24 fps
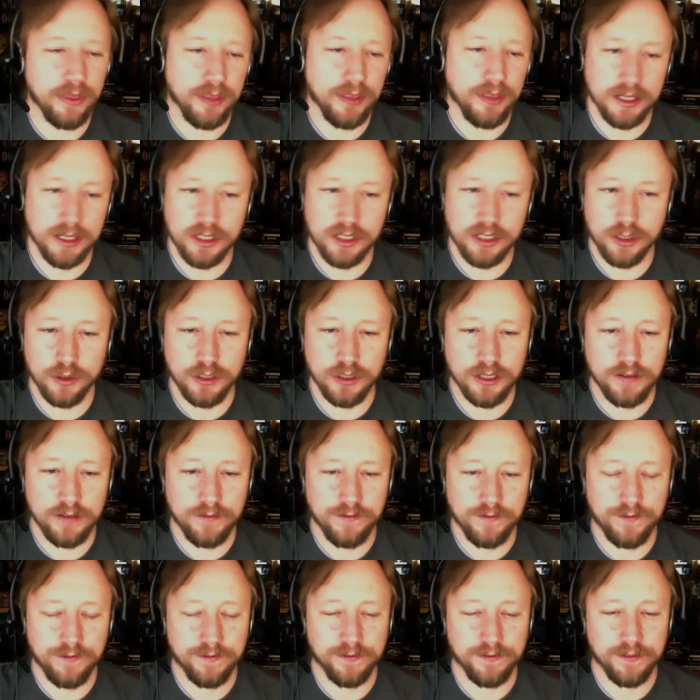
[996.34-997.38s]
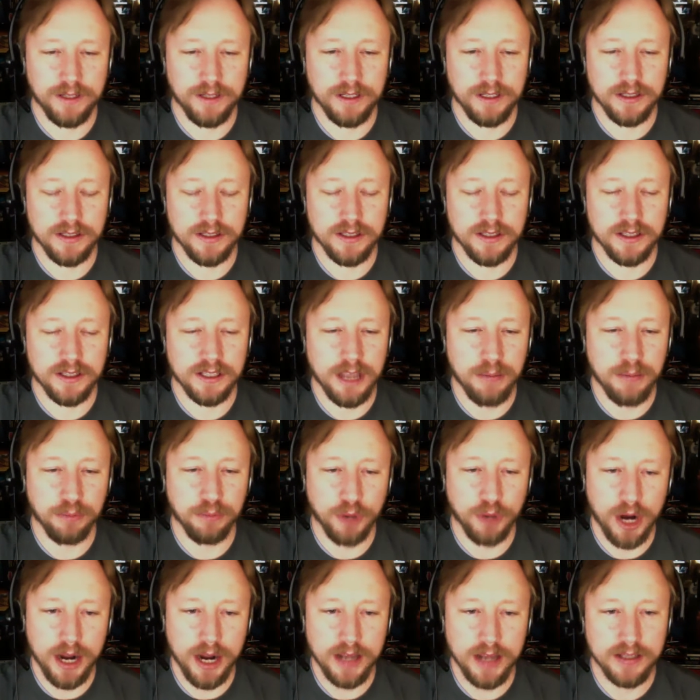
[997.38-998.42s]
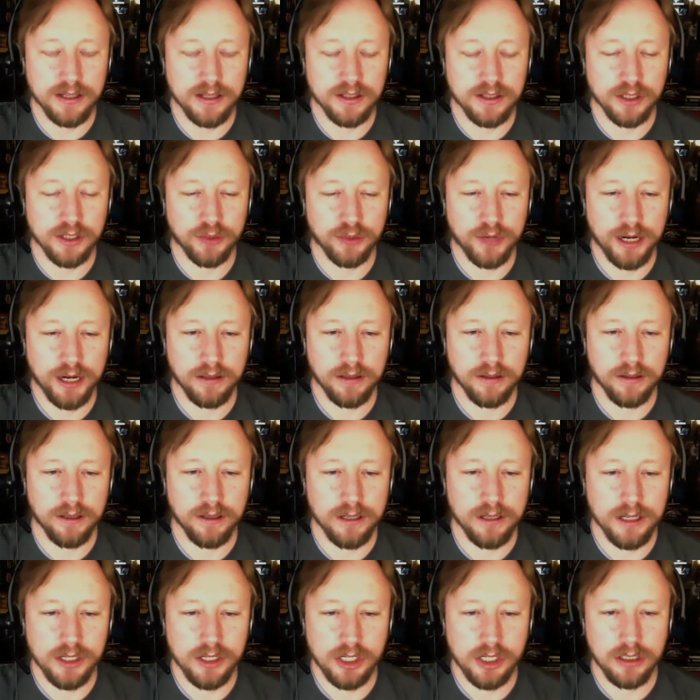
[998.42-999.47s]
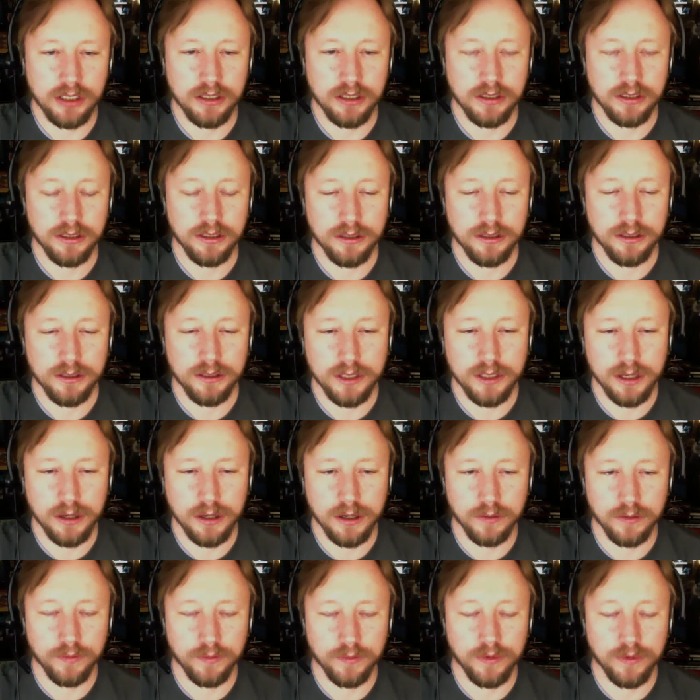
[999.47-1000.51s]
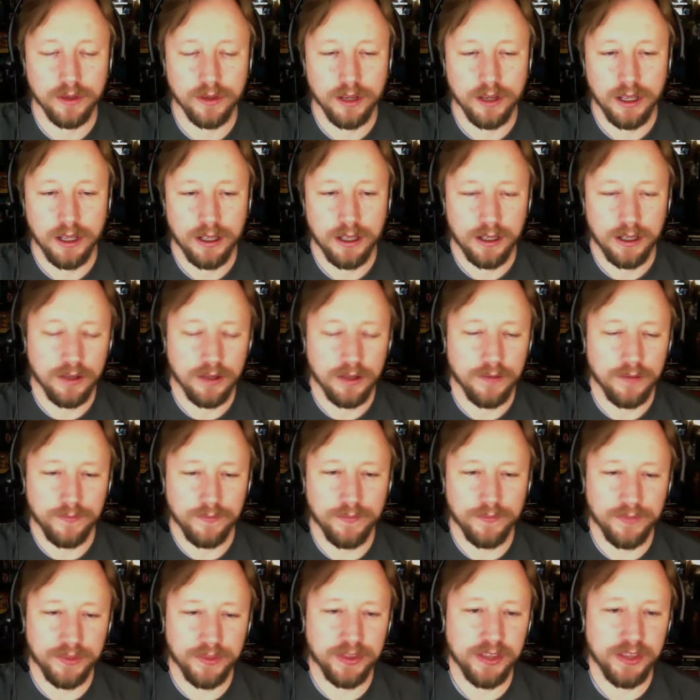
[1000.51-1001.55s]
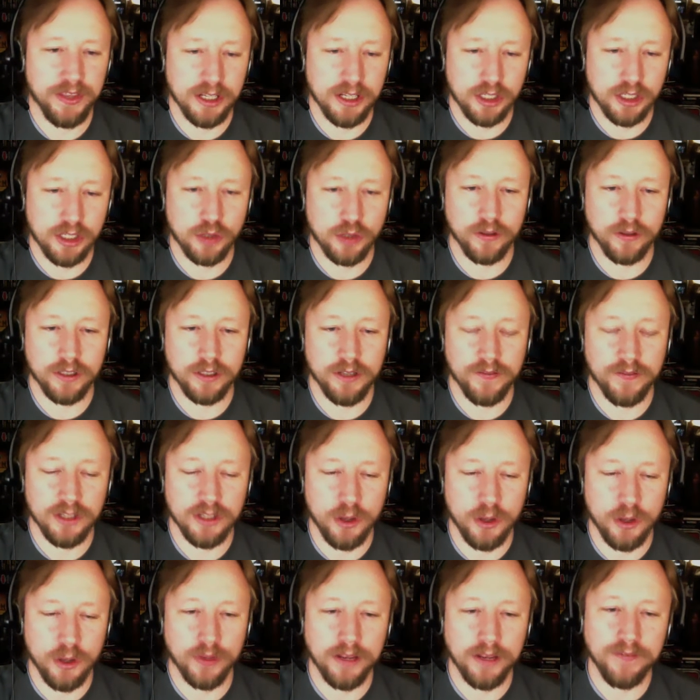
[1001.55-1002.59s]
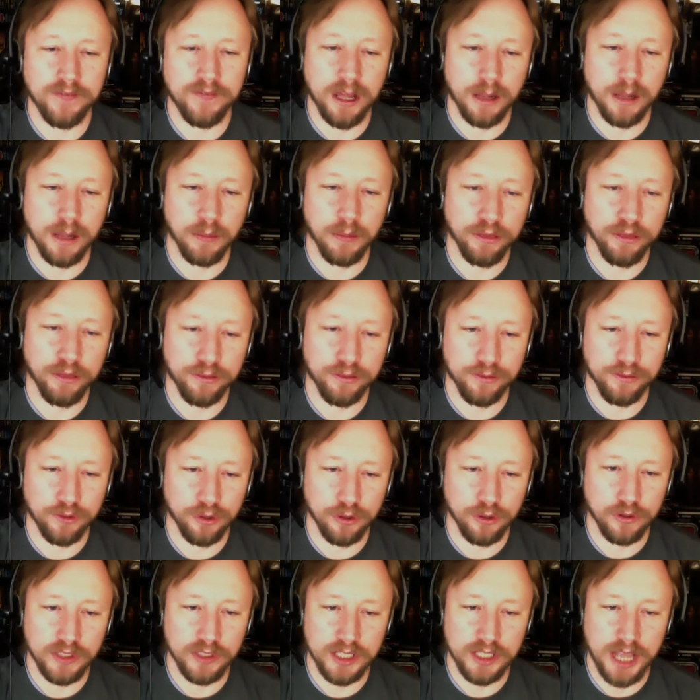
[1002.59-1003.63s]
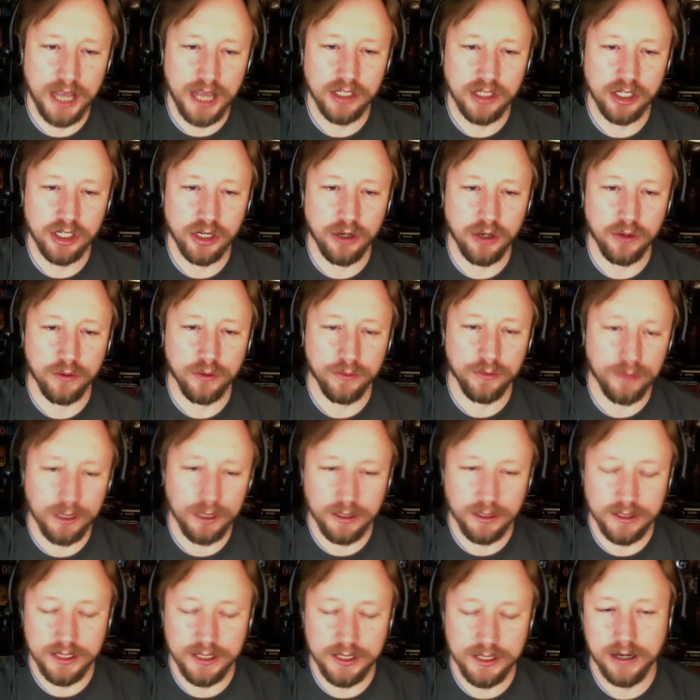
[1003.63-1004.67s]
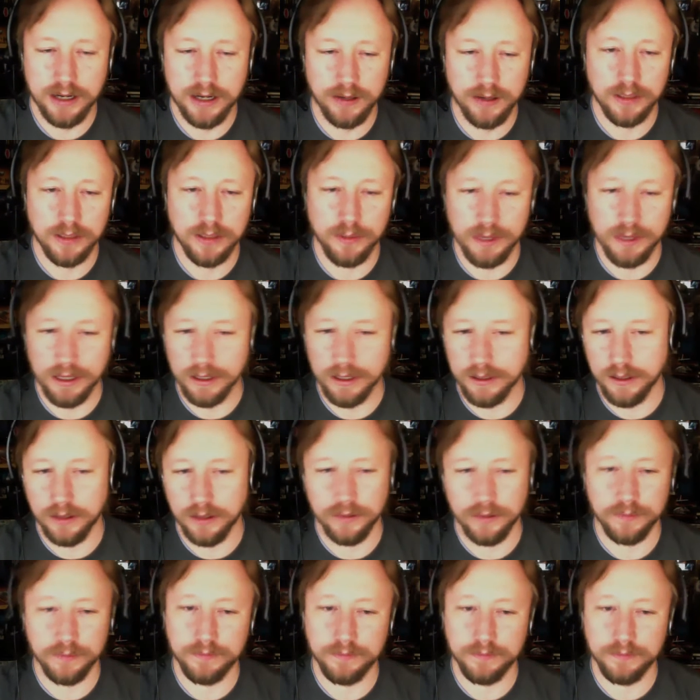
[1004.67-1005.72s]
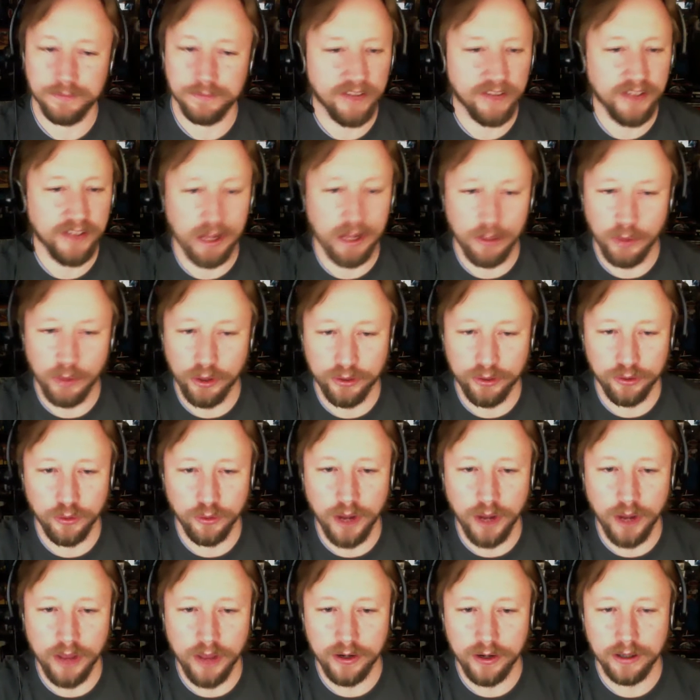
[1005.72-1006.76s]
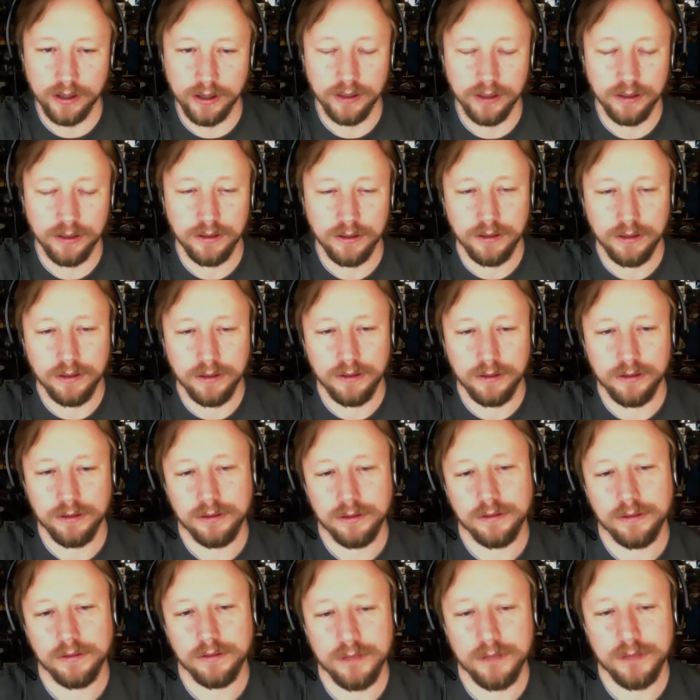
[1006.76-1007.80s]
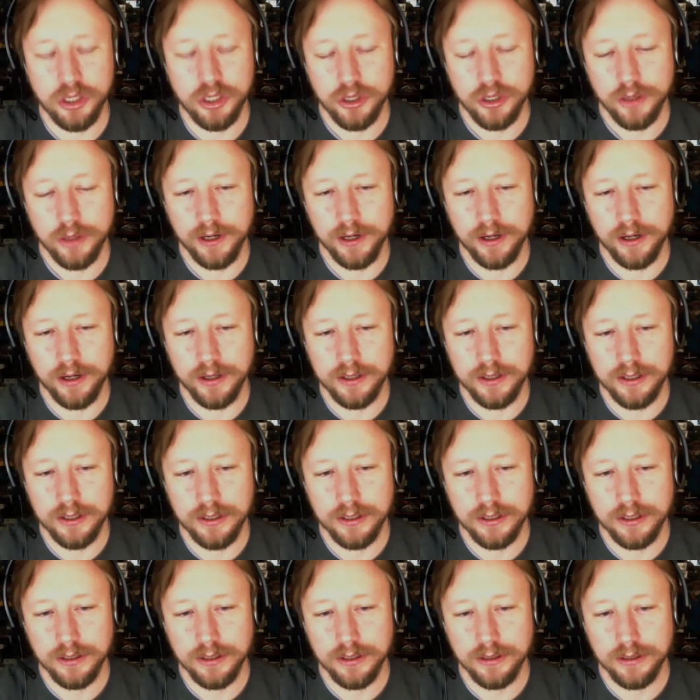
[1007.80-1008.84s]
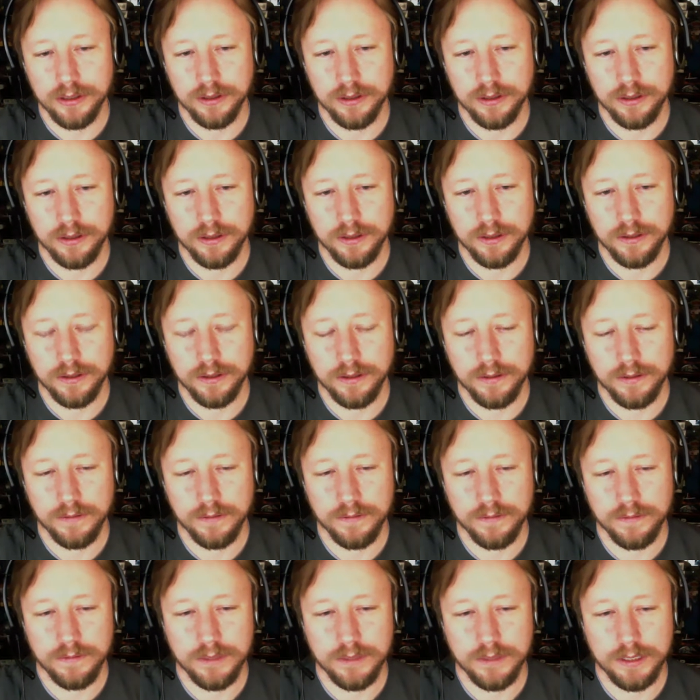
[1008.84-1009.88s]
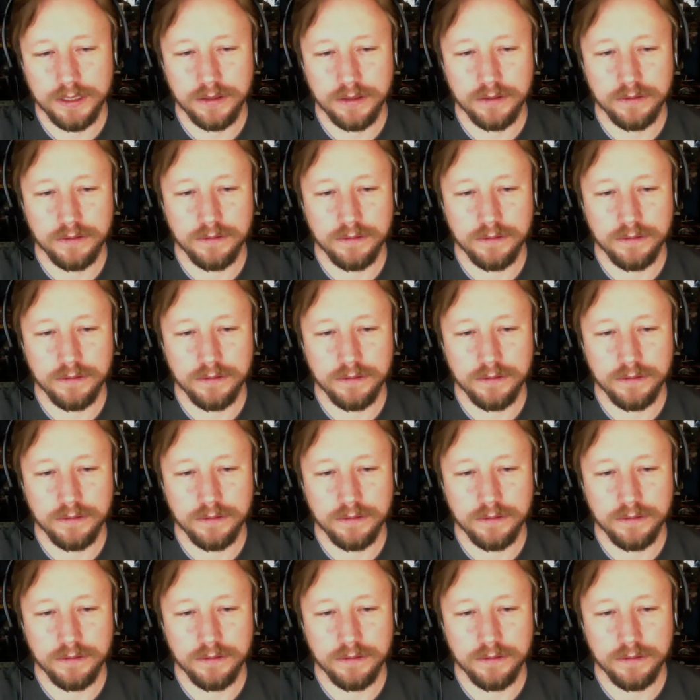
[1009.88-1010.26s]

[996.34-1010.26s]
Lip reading: exclusive is the same price as the regular edition, so the exclusive is only available through Sideshow. It's not going to be available through other distributors. So